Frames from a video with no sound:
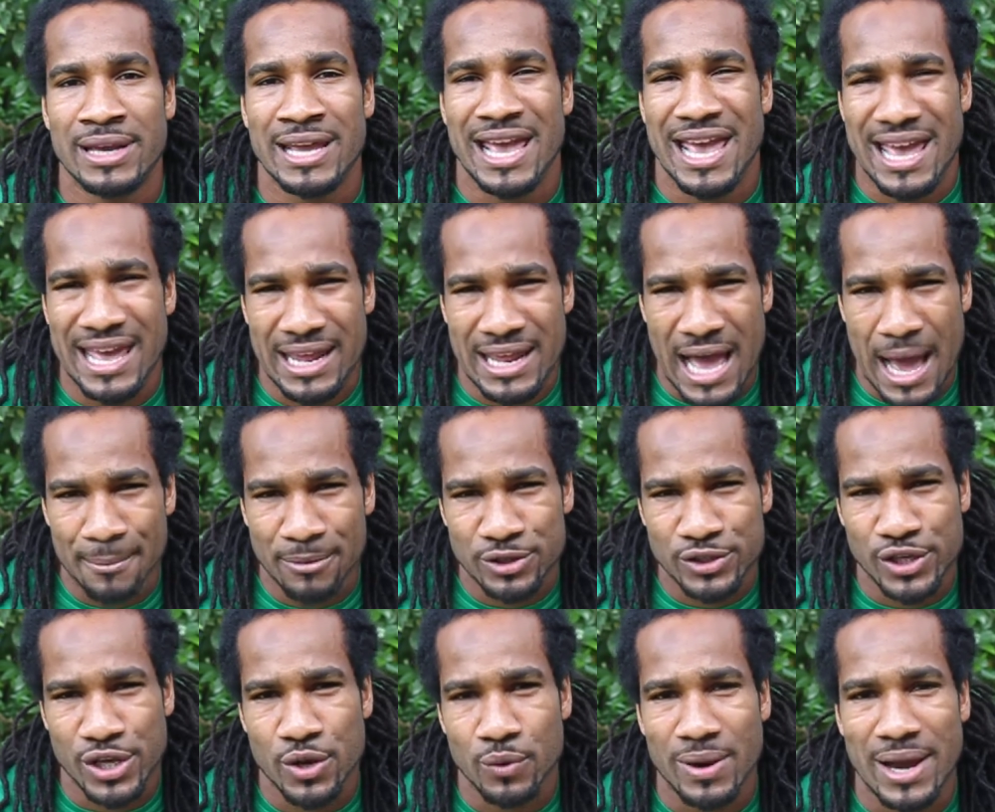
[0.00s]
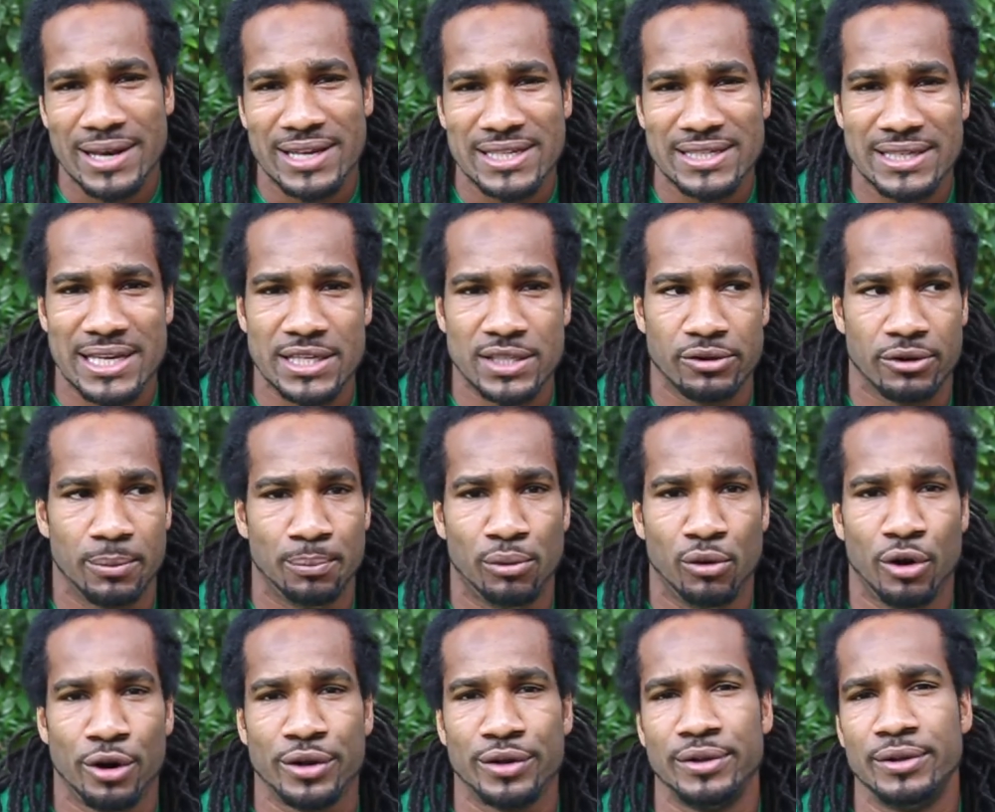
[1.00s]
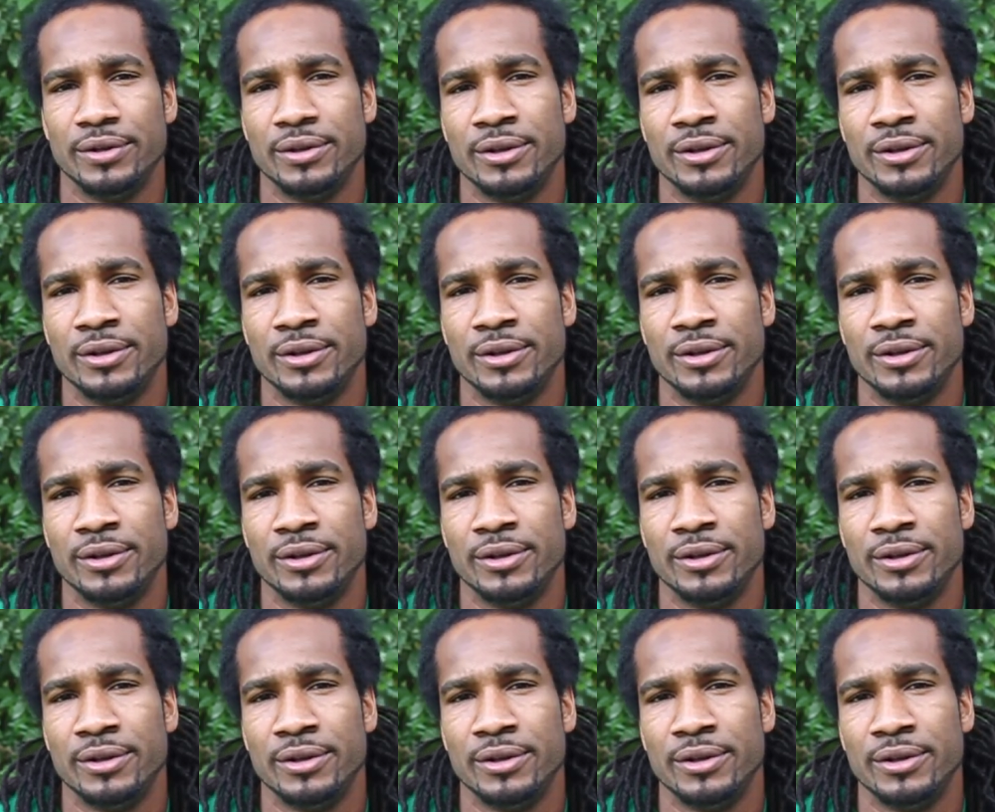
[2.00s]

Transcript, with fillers: And I'm going to show you why these things are important.